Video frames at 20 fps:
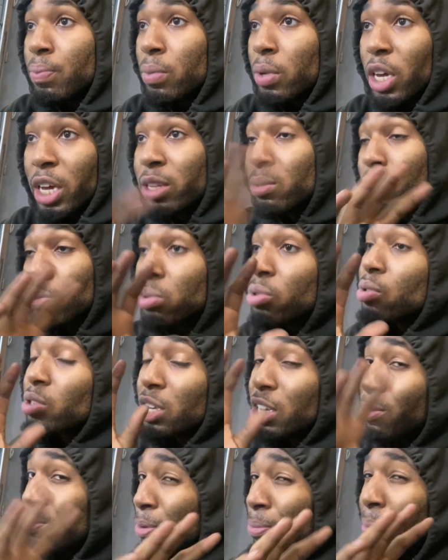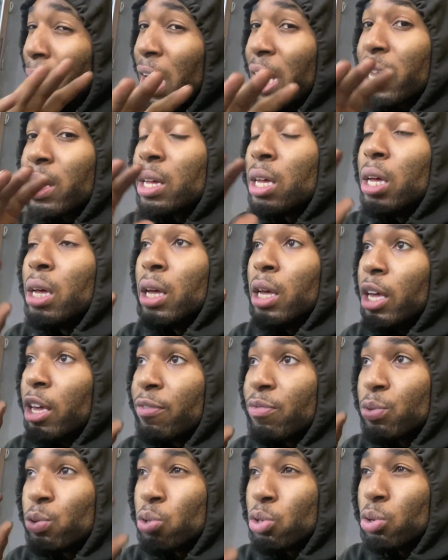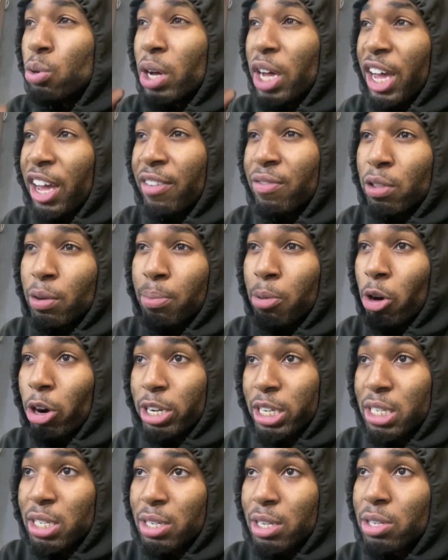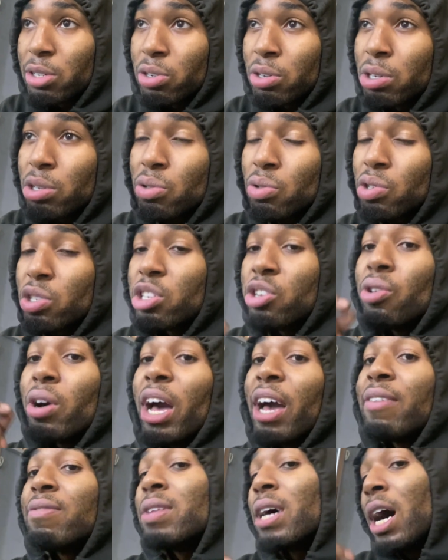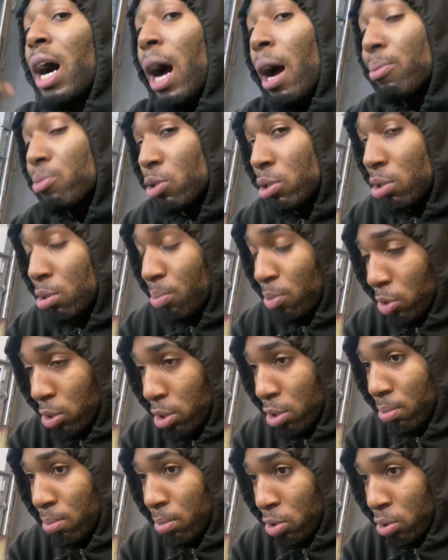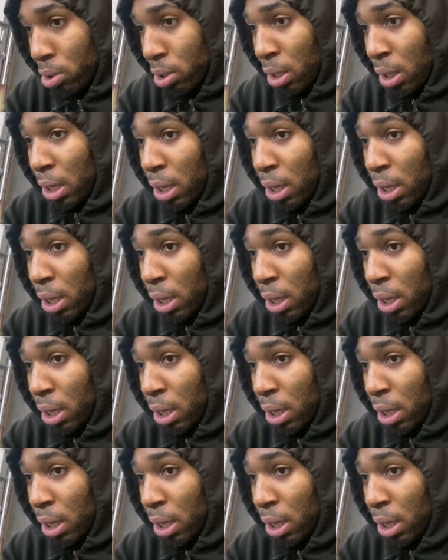And keep in mind, if you do have the parking sensors, you still have the option to put them on.